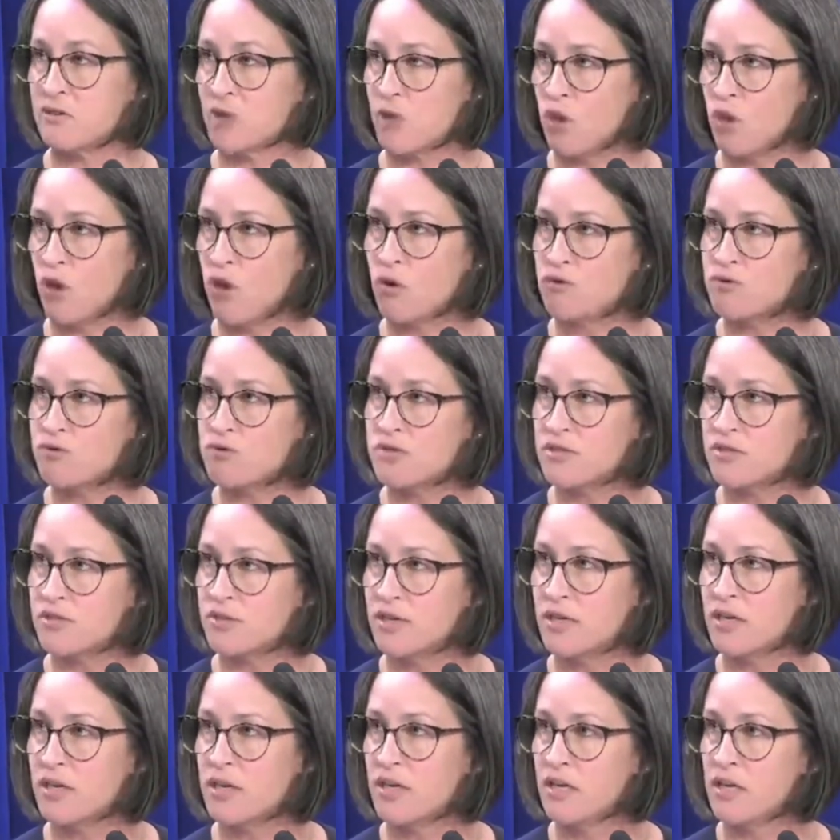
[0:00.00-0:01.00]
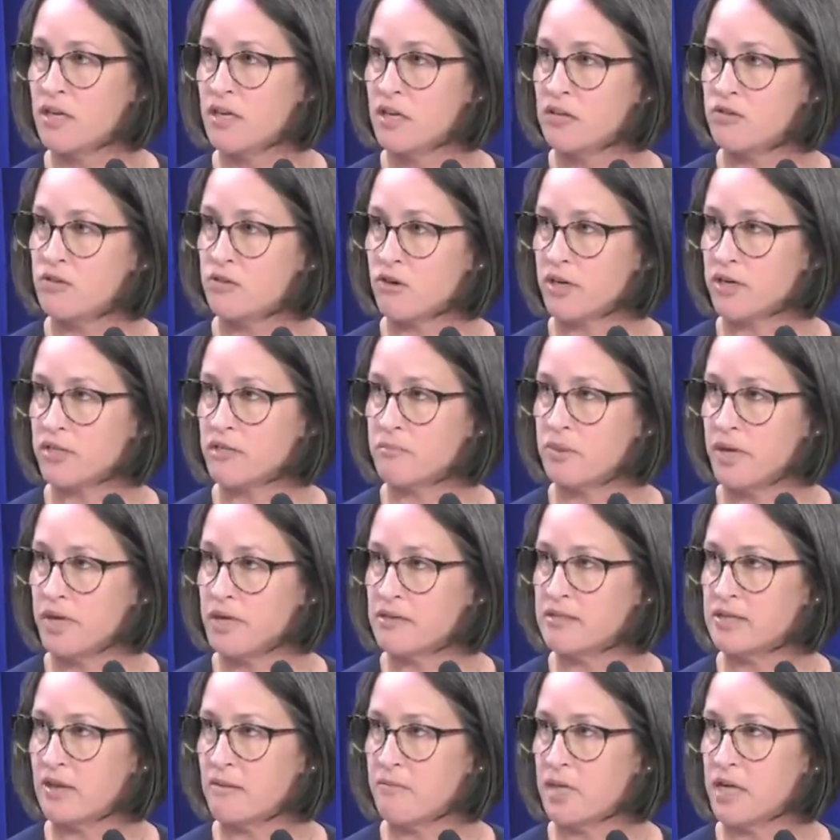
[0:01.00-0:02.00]
closed during the
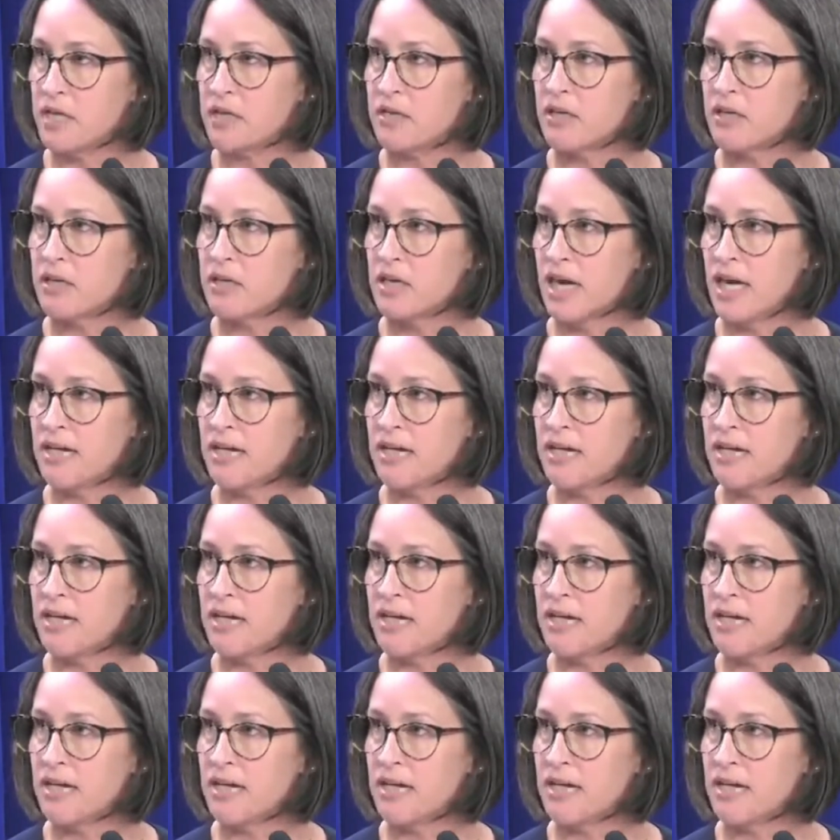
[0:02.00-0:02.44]
pandemic.